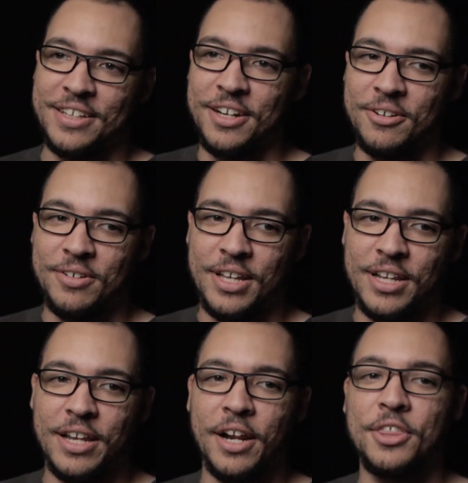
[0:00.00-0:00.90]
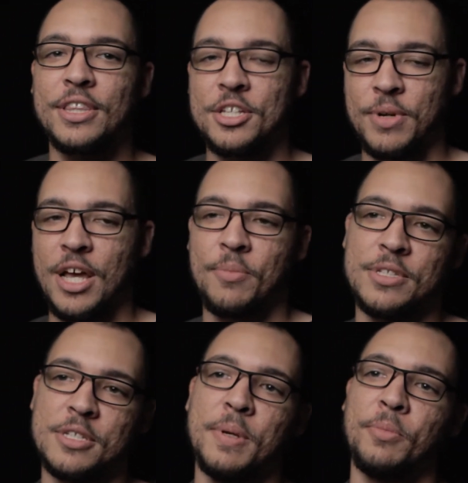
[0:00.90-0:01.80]
You know, and I think that's what
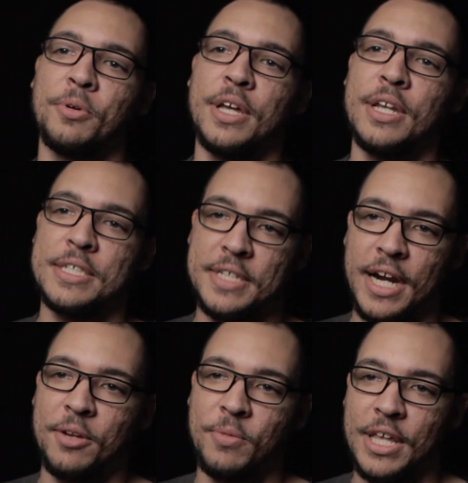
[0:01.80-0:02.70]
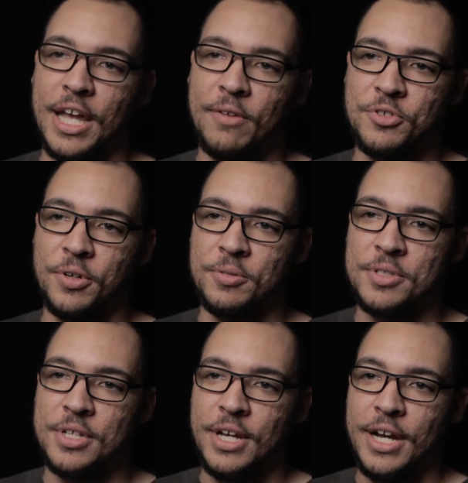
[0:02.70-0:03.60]
happens is people get excited when they have drones.